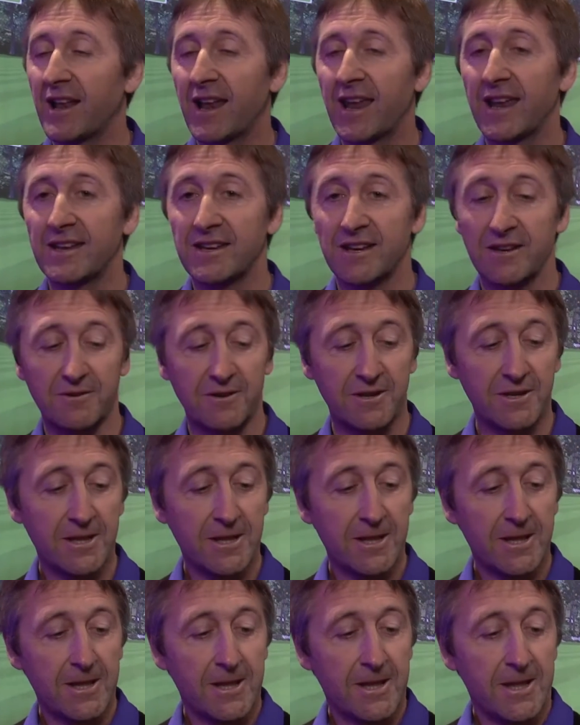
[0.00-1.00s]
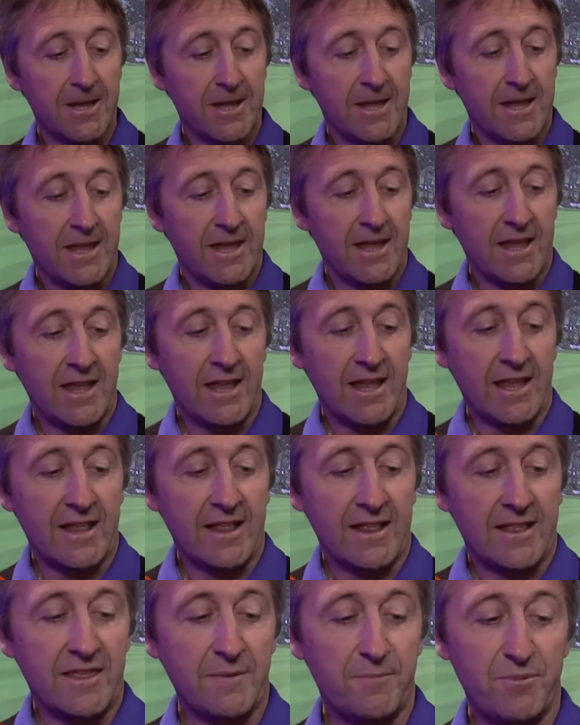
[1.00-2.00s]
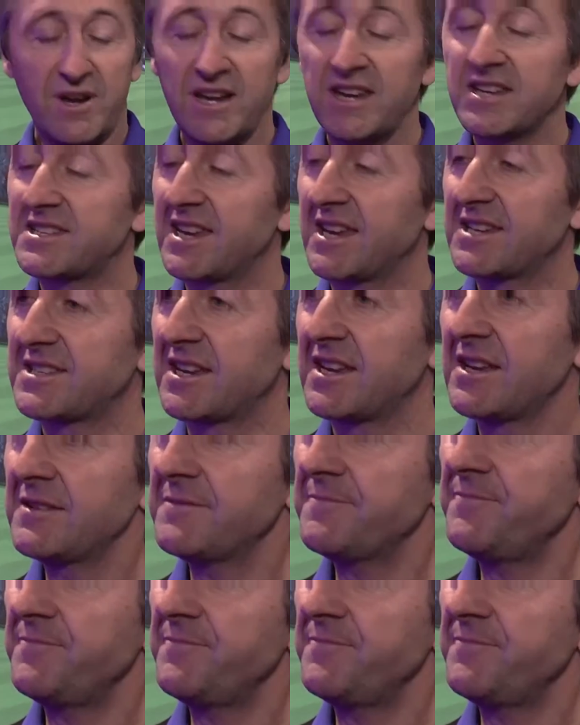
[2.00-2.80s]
Orlando. The predecessor,